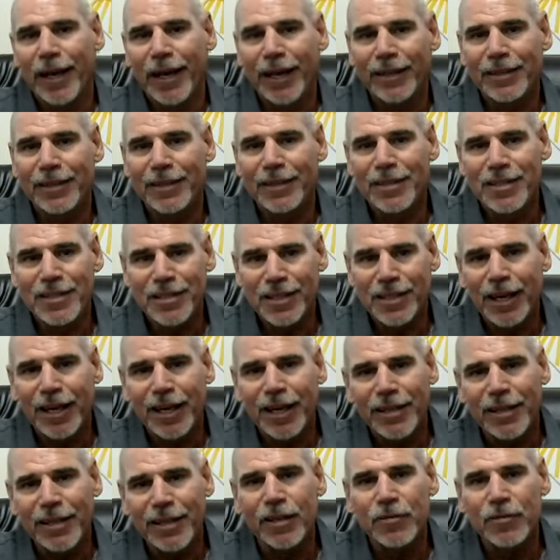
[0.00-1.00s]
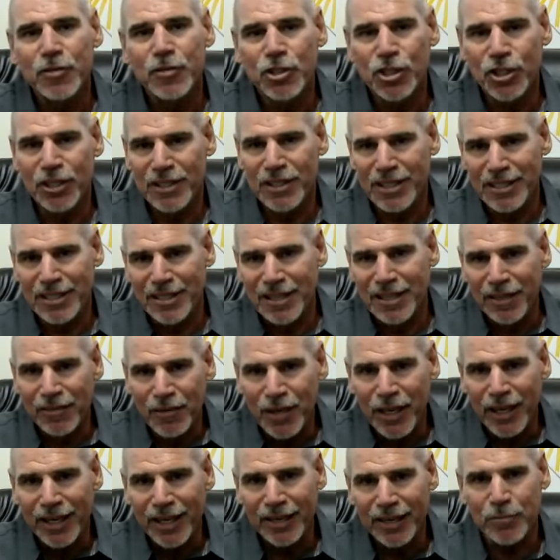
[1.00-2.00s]
And instead of Jesus
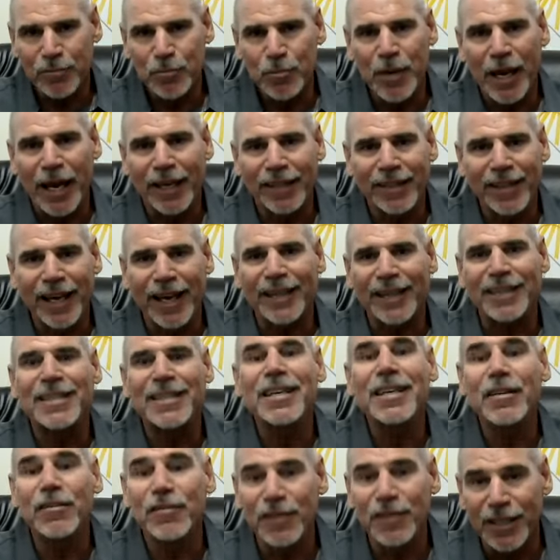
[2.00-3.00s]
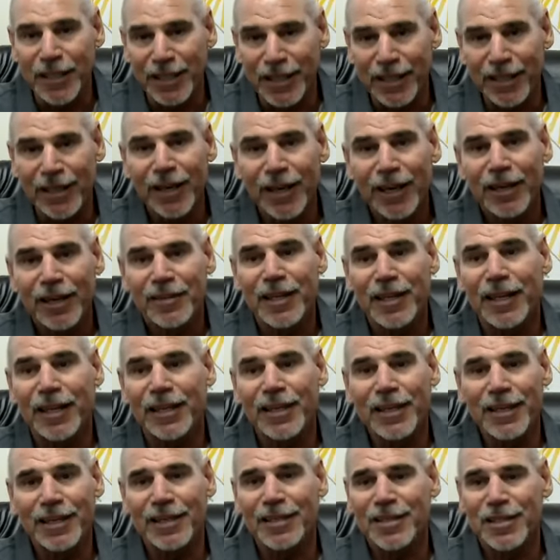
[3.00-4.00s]
giving him an activity
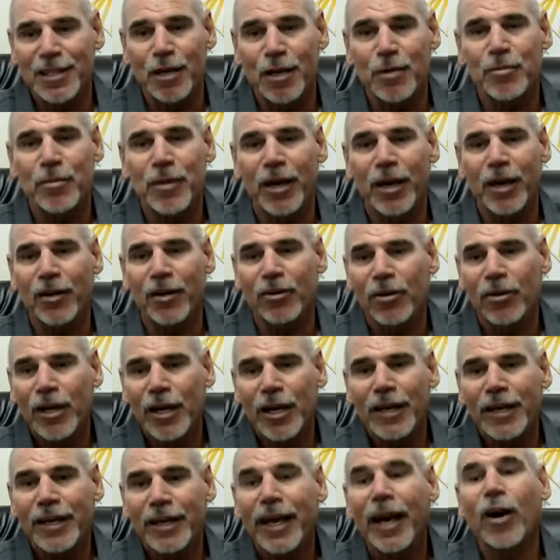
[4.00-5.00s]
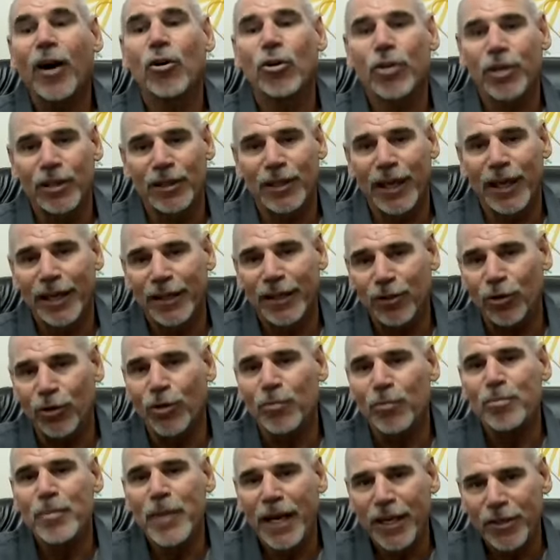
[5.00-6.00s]
that he can somehow calculate
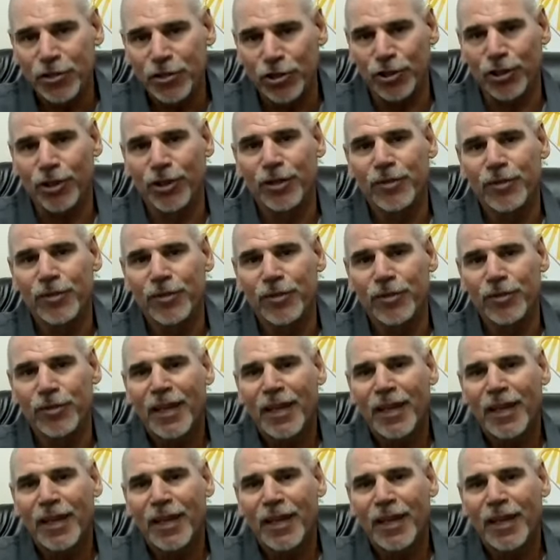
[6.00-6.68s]
or measure,